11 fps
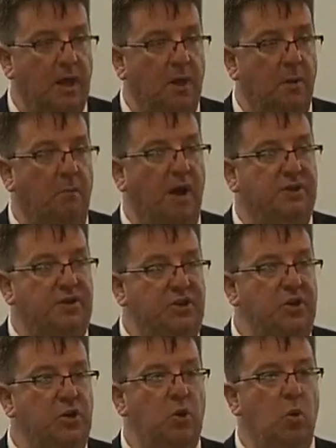but
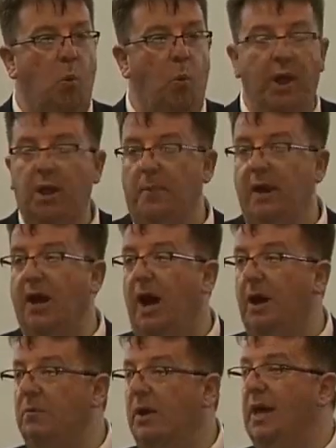you will
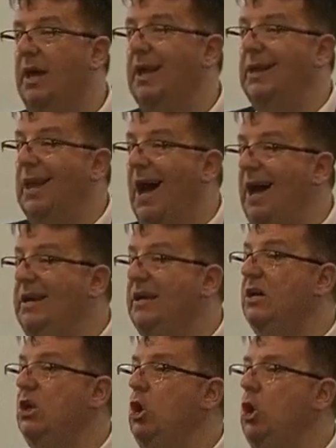become like
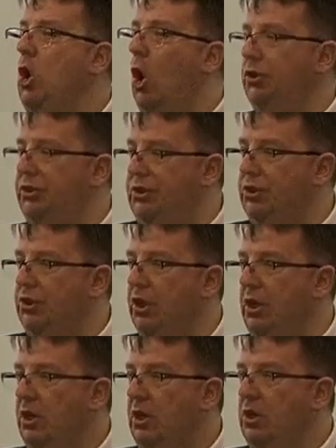God,
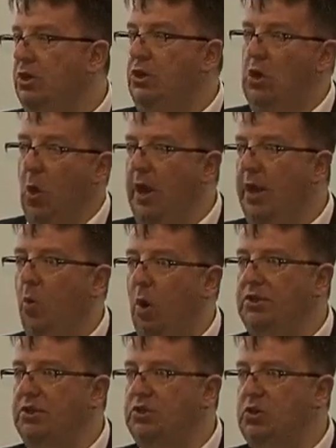knowing what
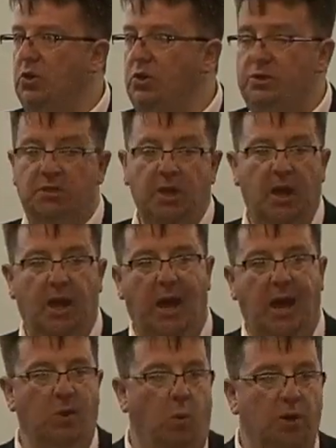is good and
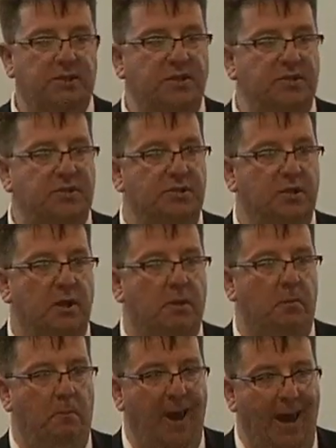what is
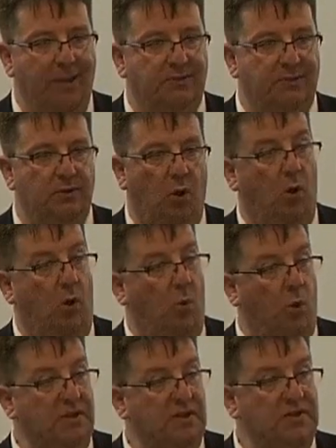bad, or
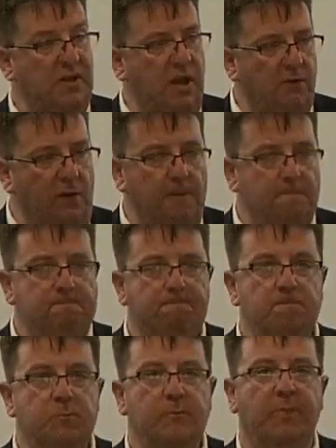what is evil.
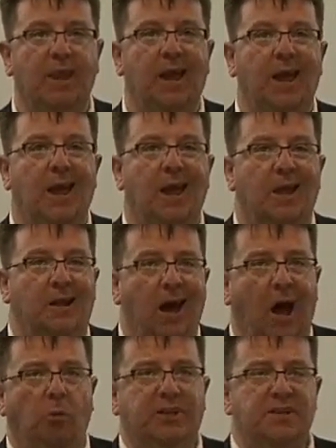Now,
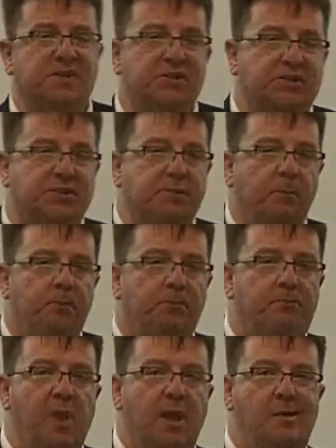this is
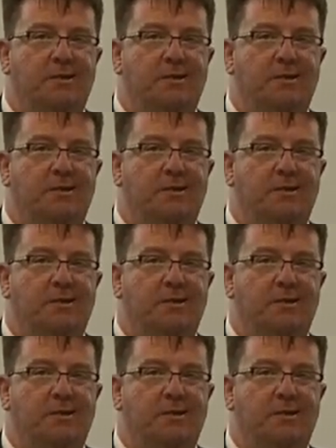the